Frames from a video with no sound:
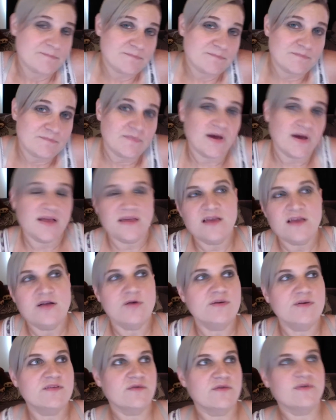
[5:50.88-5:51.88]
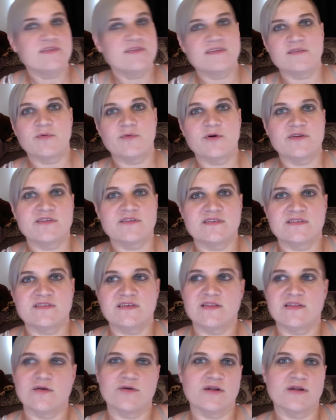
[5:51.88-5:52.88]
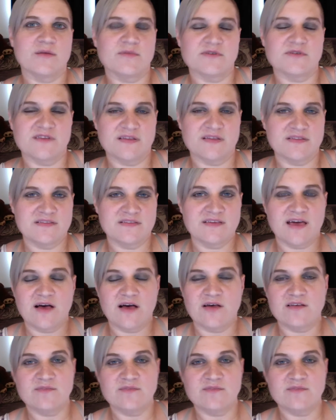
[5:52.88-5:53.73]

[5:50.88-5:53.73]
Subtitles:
But, you know, it's always disappointing to see lower numbers on the scale,